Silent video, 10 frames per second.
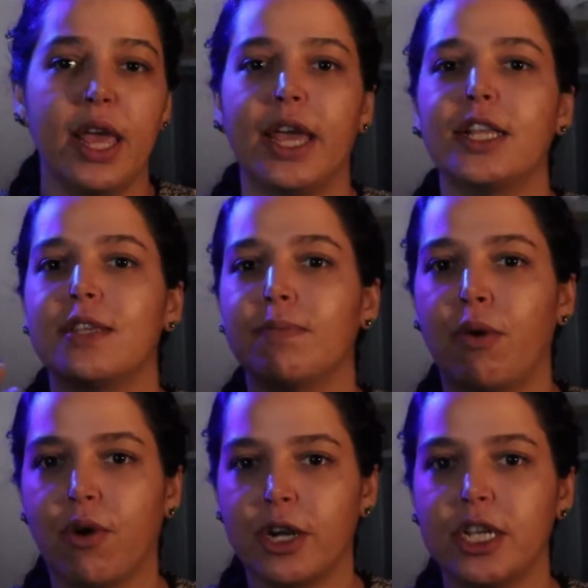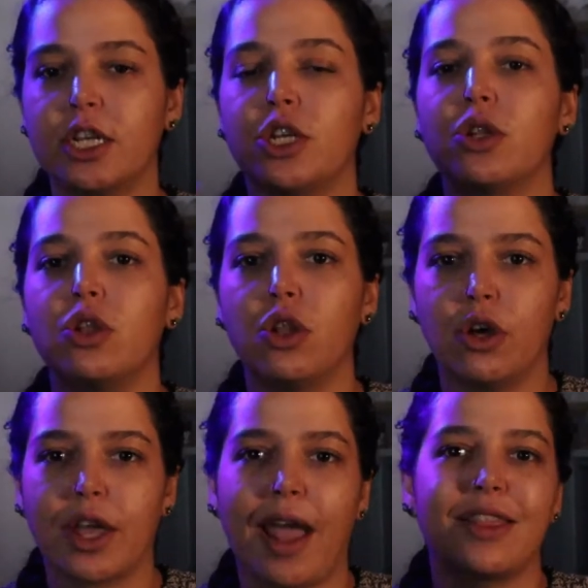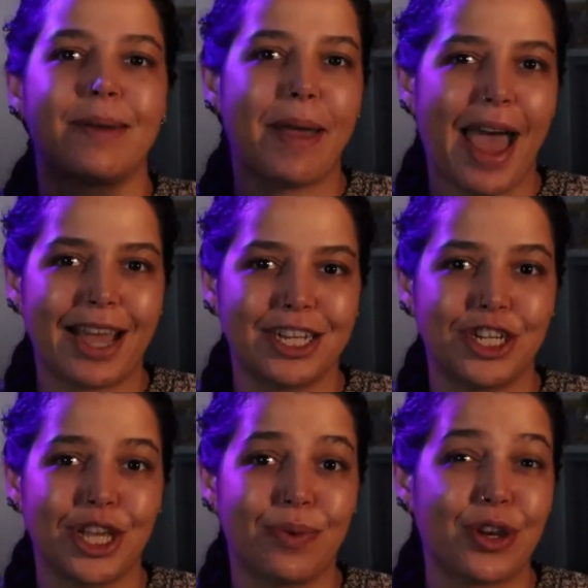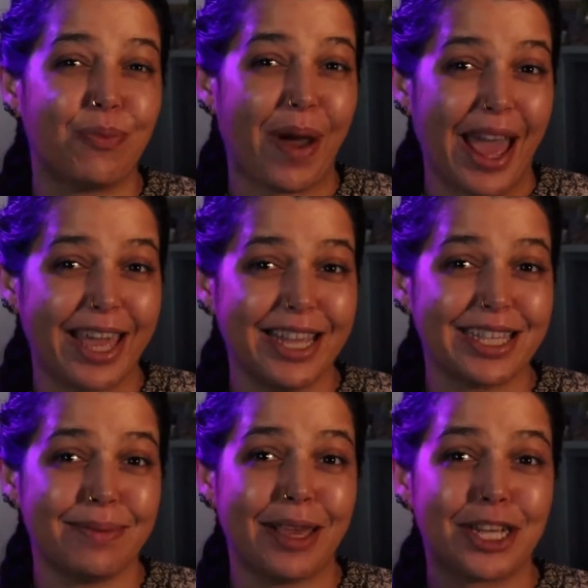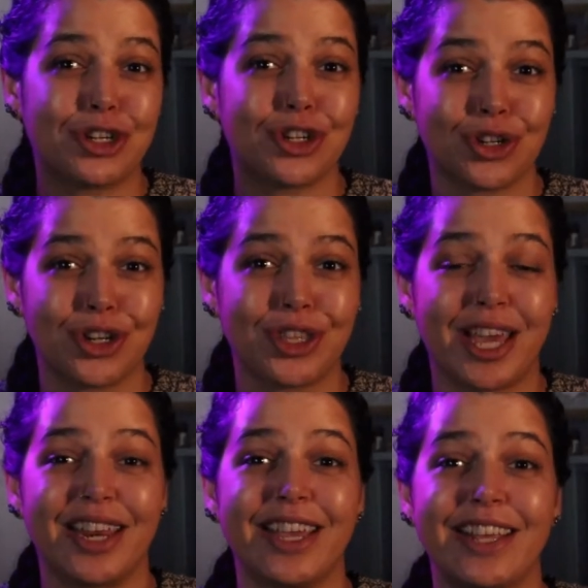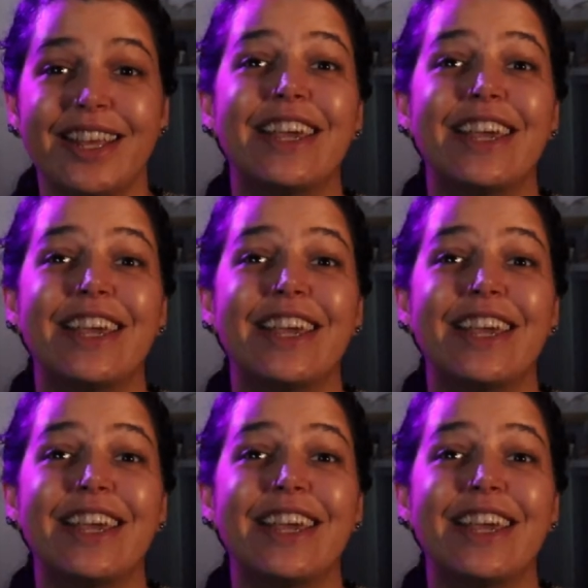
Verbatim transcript: it's important to look at the packaging when you buy it to make sure that it,